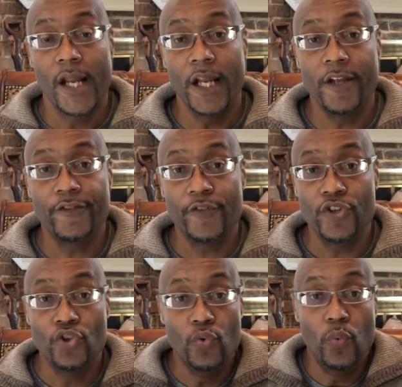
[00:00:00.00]
If
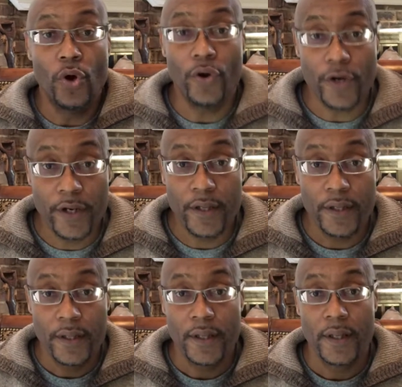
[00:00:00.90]
you work
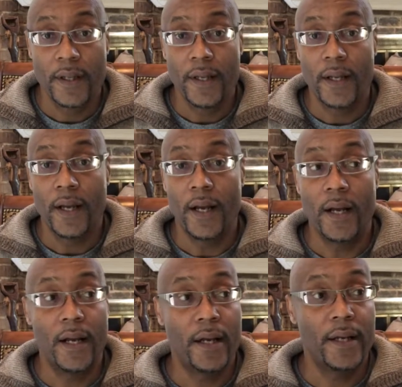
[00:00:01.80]

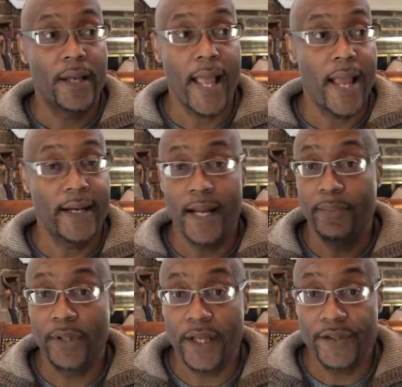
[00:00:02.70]
at a
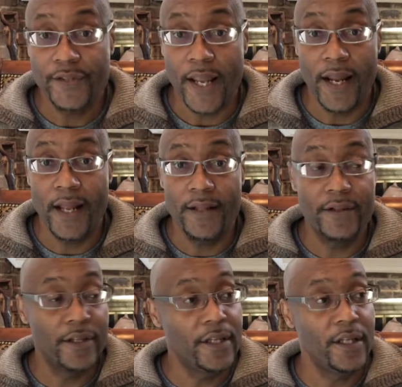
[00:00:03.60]
place
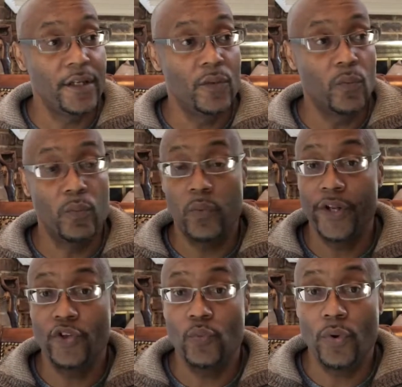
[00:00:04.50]
and where
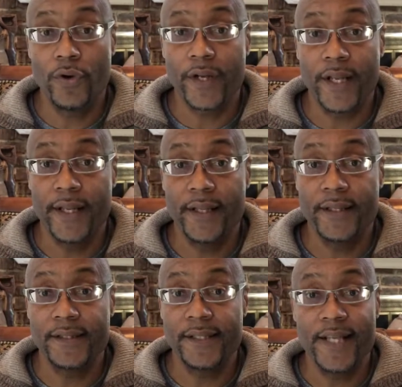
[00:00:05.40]
you work
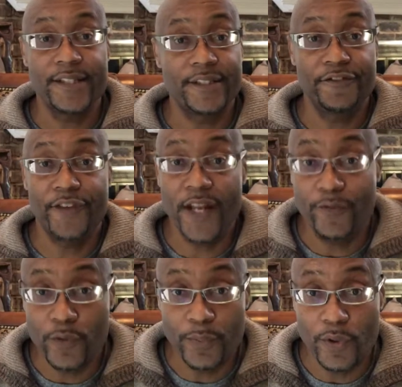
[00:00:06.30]
is less than
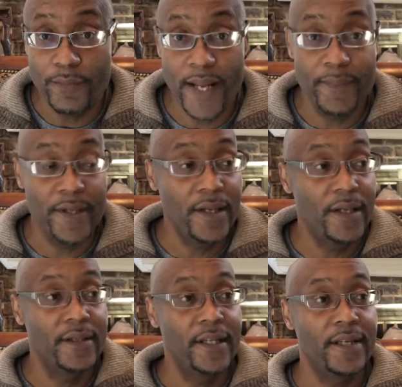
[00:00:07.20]
favorable,
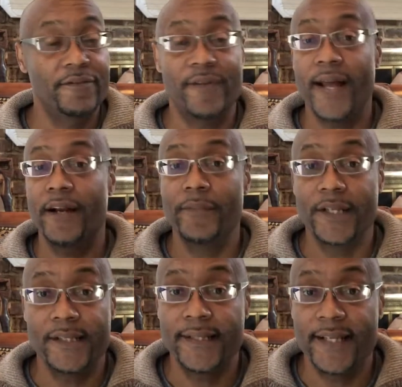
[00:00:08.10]
maybe the
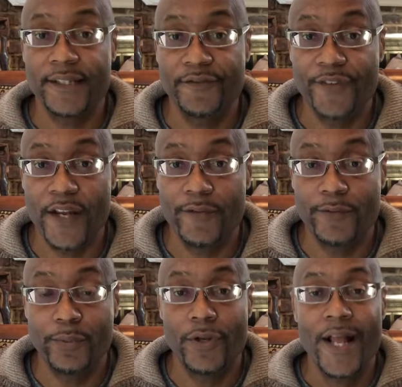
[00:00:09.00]
environment is less than
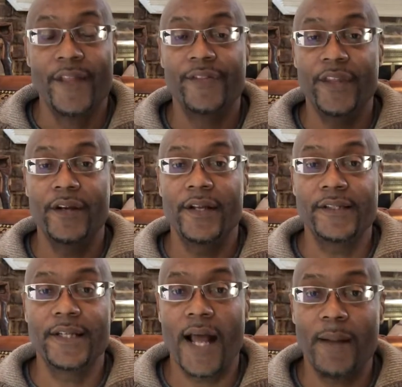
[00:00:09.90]
favorable, there
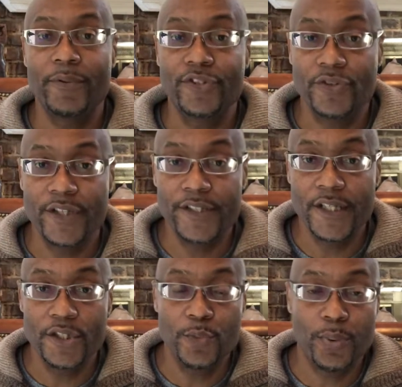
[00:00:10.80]
is an
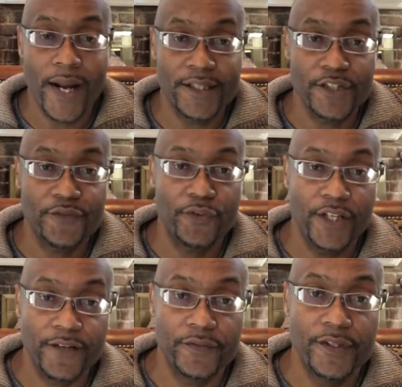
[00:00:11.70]
opportunity to practice
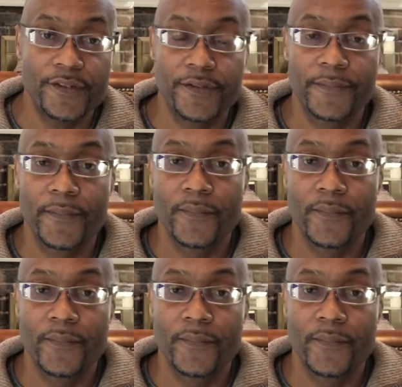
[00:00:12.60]
forgiveness.